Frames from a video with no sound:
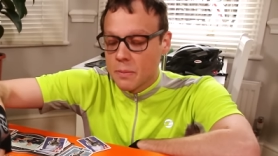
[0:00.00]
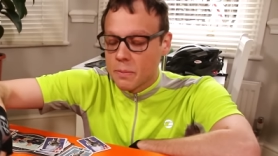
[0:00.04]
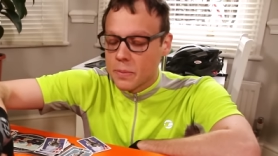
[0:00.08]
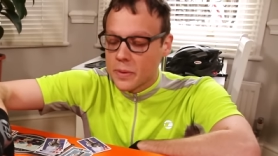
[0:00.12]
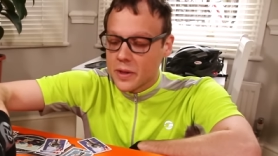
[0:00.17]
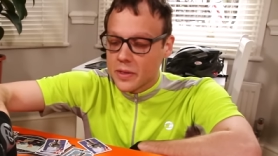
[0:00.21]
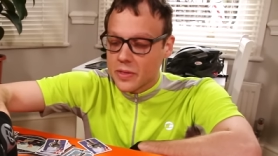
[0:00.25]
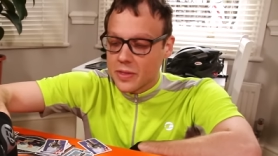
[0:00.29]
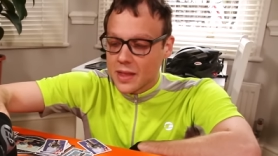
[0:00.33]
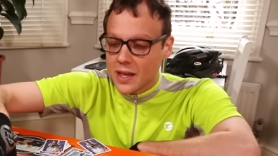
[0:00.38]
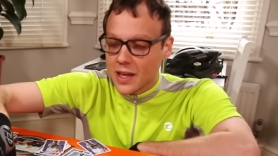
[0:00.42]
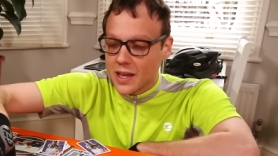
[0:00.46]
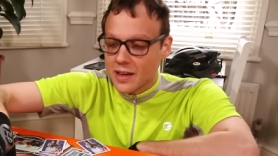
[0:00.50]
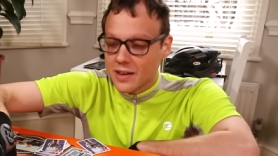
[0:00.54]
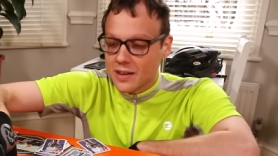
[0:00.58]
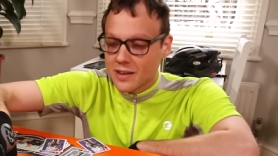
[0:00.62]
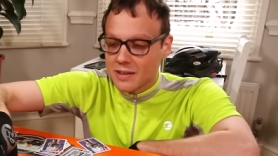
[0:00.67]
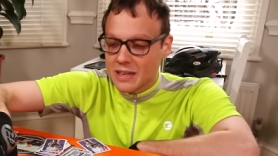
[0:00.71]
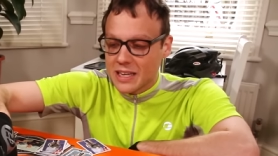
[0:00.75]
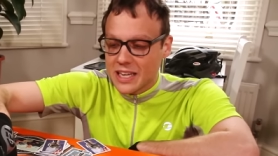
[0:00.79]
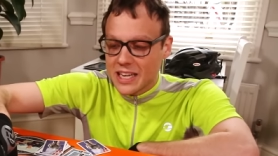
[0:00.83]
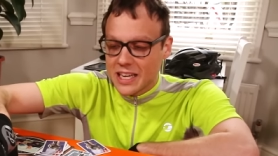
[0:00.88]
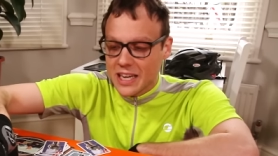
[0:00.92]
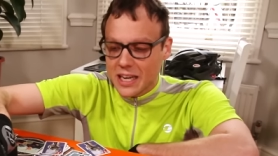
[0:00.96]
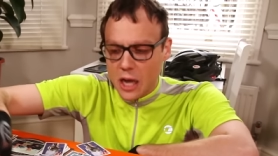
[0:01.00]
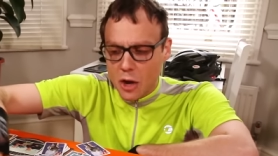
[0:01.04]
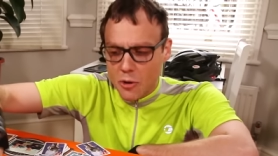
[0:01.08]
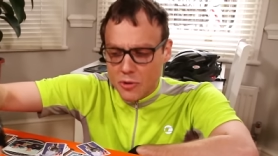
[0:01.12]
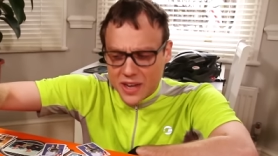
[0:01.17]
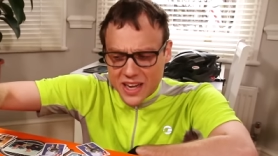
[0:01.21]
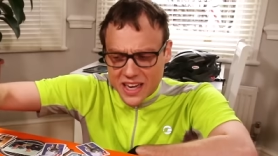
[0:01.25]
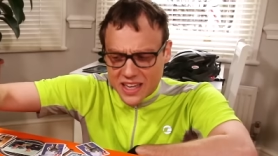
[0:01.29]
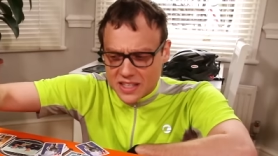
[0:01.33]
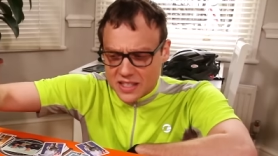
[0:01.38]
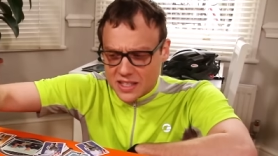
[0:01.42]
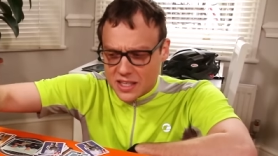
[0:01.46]
but then he
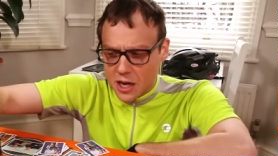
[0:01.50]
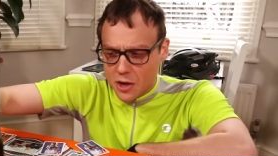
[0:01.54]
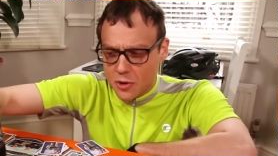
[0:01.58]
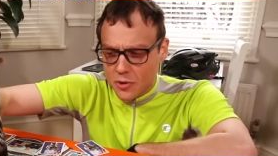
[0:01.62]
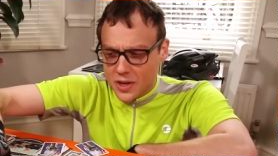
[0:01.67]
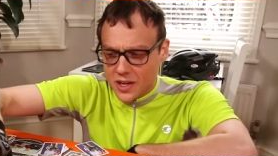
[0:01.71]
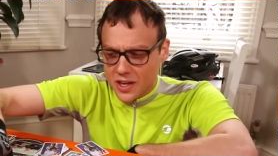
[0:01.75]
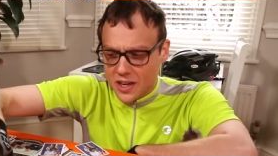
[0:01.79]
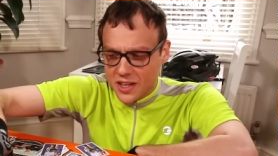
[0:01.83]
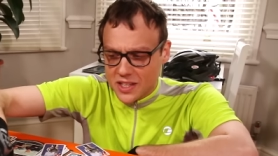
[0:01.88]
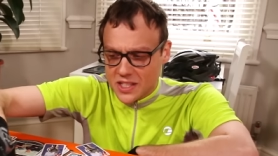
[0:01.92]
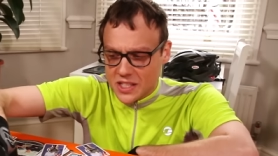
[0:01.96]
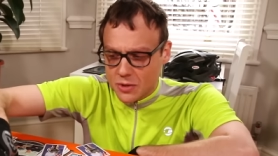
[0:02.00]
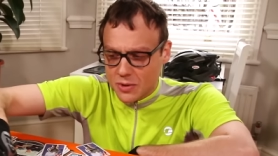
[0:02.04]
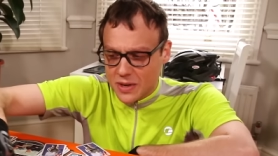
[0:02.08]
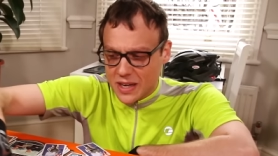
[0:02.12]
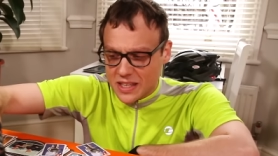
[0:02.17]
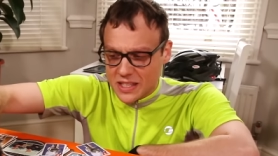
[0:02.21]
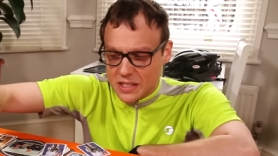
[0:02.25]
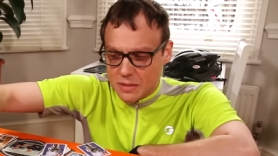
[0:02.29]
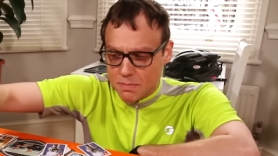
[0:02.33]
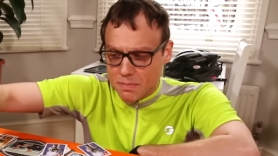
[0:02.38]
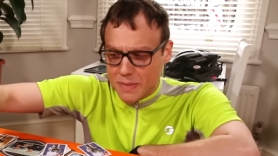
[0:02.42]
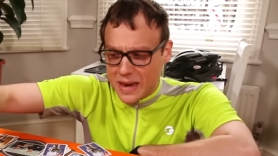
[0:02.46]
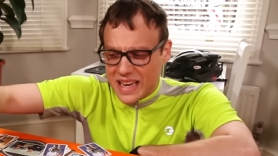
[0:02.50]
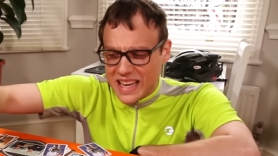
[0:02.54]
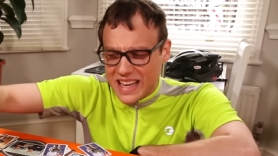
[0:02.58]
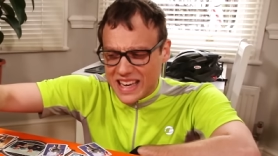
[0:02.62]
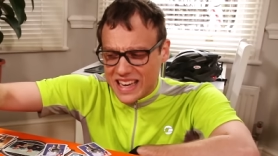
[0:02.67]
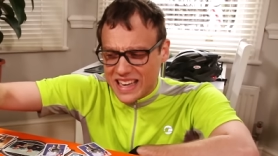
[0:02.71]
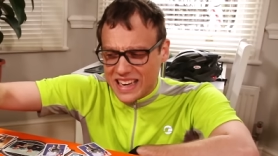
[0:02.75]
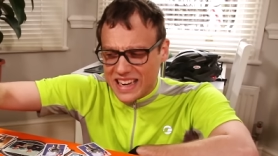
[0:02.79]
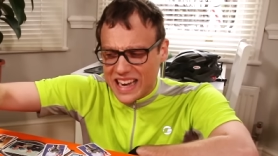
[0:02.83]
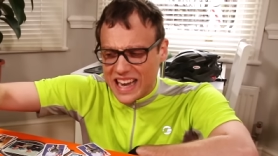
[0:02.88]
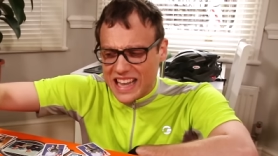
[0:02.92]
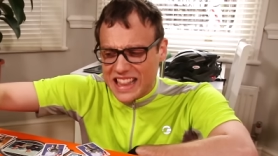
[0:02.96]
only gets slow cards so he doesn't make
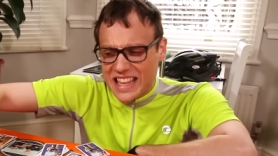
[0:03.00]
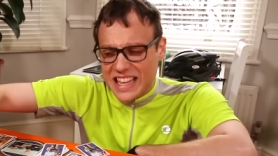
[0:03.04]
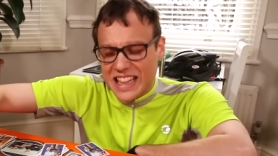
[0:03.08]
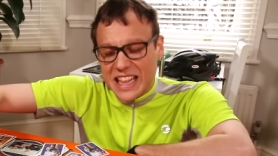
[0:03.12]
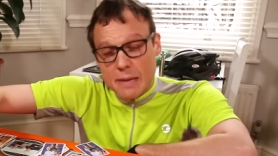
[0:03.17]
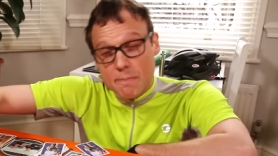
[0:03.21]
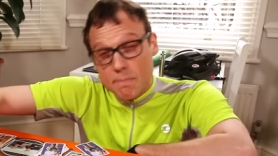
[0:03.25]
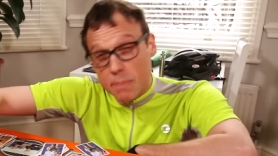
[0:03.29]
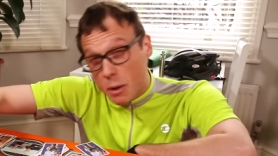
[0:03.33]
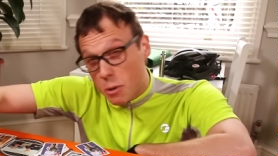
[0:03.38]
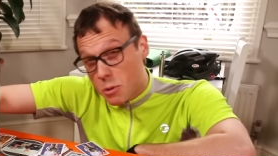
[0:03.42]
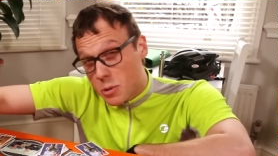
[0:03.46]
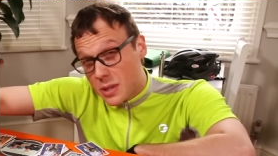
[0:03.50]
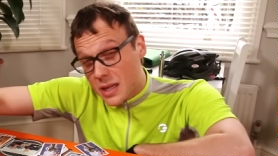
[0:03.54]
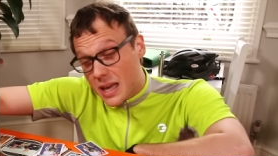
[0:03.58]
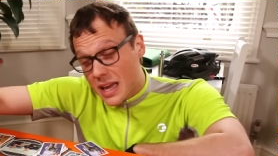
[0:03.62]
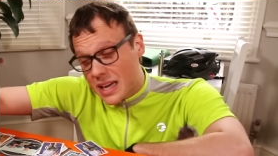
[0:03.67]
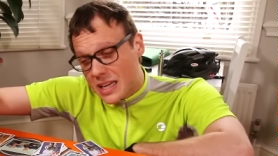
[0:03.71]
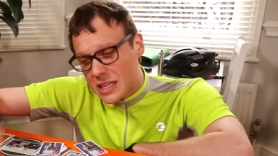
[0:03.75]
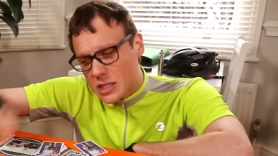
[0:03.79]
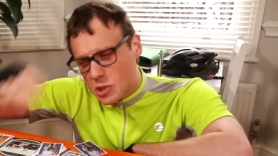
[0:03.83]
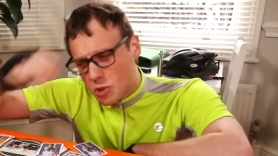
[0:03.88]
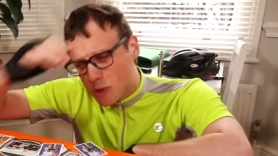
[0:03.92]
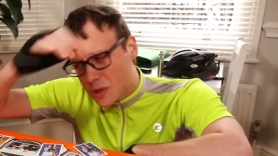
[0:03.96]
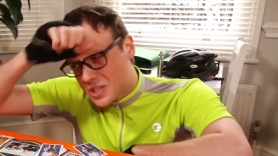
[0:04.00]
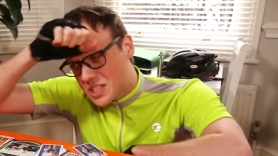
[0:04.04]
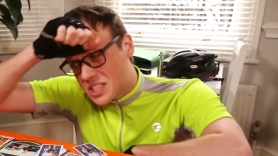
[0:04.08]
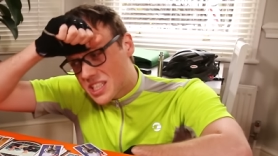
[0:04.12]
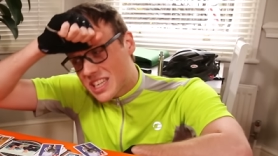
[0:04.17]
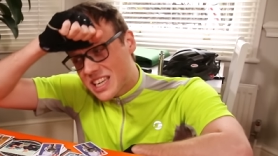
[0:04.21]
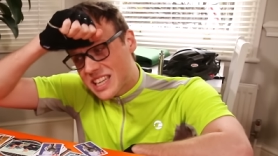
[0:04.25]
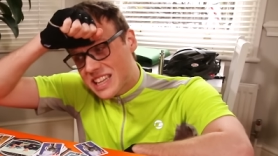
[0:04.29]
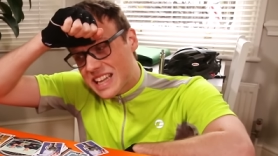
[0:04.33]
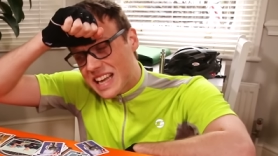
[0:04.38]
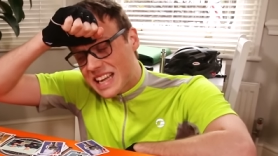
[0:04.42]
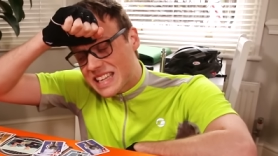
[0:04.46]
it, and then they both get
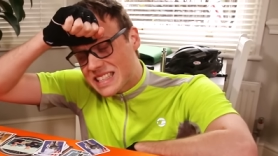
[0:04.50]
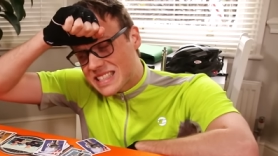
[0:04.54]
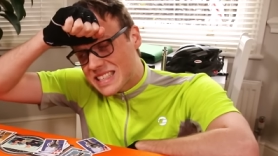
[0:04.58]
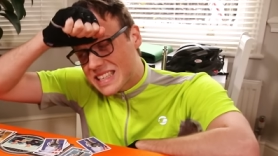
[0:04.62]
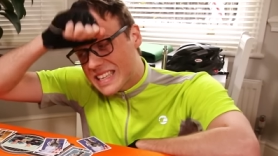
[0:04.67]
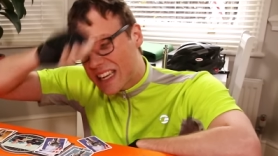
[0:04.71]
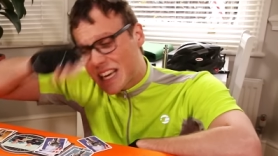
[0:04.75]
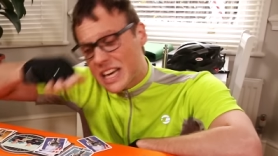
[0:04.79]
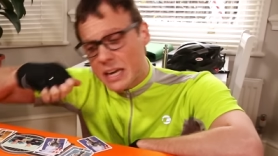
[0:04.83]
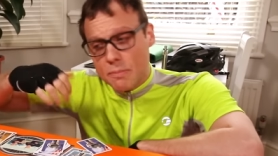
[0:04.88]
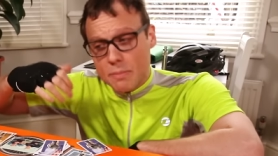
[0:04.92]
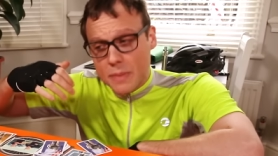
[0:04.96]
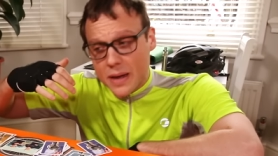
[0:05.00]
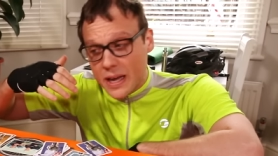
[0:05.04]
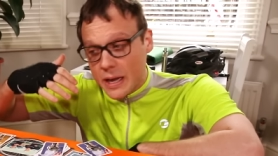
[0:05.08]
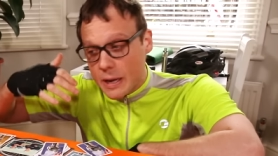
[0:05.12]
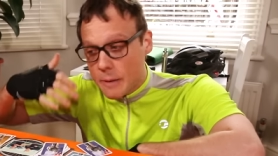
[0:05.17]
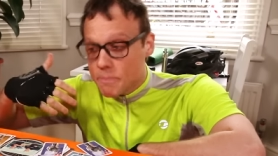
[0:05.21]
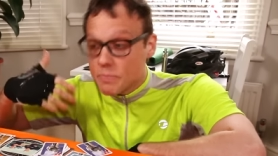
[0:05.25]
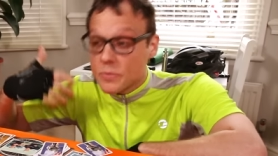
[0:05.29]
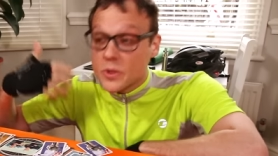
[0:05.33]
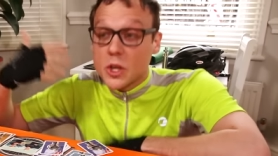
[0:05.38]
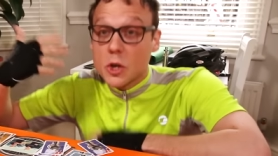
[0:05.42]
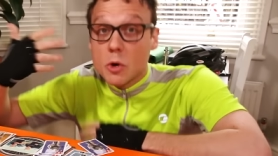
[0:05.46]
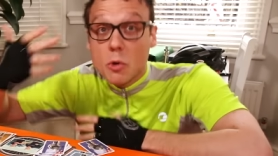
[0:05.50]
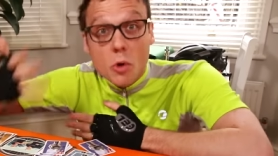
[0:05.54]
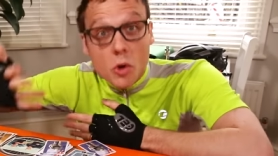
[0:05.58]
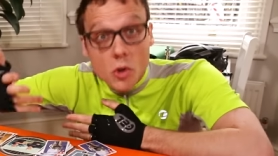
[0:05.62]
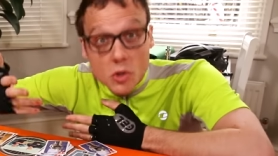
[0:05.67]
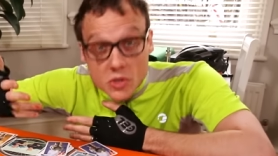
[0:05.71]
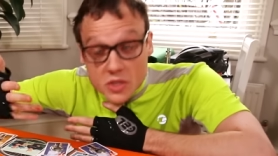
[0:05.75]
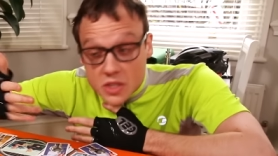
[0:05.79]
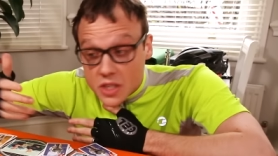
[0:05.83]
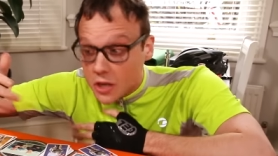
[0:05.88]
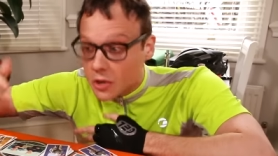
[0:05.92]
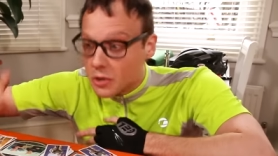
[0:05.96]
exhaustion, and that's a nightmare. You're
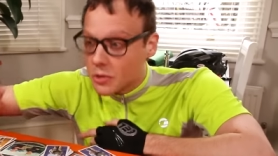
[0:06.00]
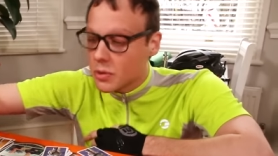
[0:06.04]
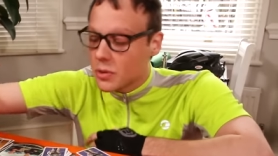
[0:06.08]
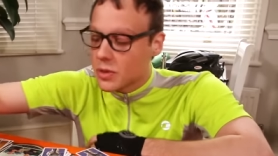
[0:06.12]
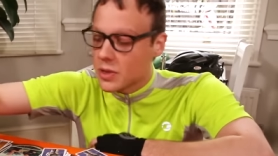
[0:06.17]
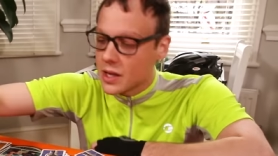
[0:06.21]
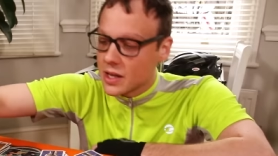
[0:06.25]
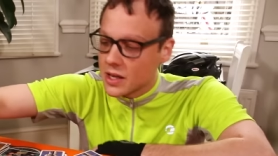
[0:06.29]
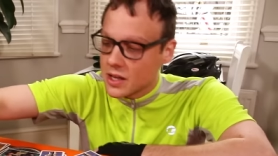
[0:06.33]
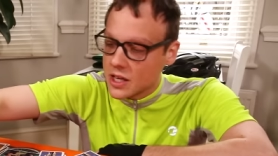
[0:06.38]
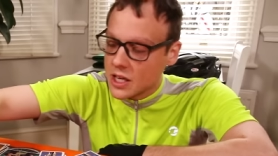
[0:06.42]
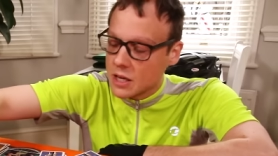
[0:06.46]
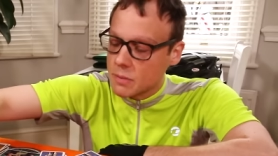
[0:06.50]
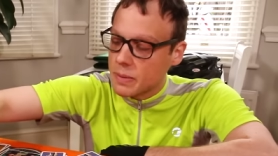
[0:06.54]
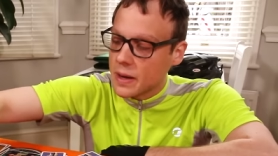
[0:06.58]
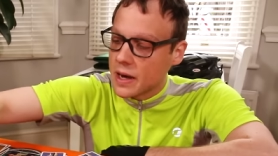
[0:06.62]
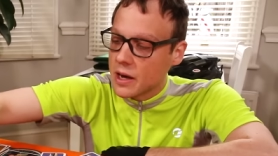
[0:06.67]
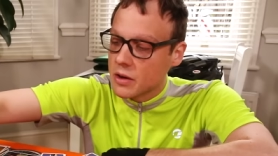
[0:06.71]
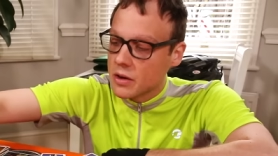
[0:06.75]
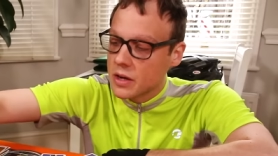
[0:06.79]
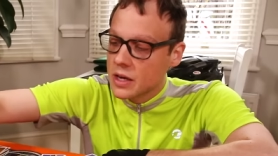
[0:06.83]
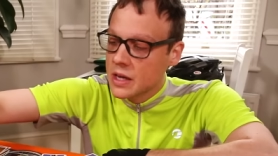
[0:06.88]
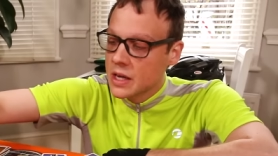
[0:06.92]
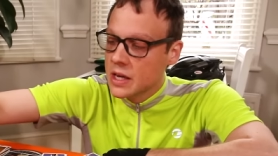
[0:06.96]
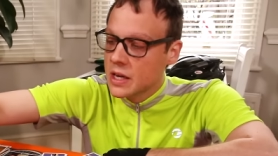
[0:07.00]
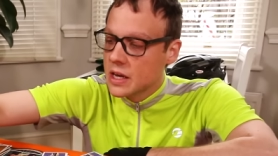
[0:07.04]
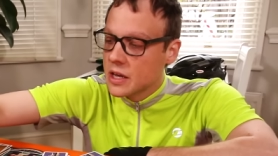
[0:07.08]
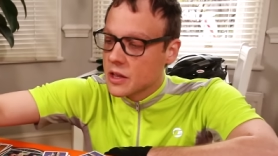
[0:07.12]
also thinking about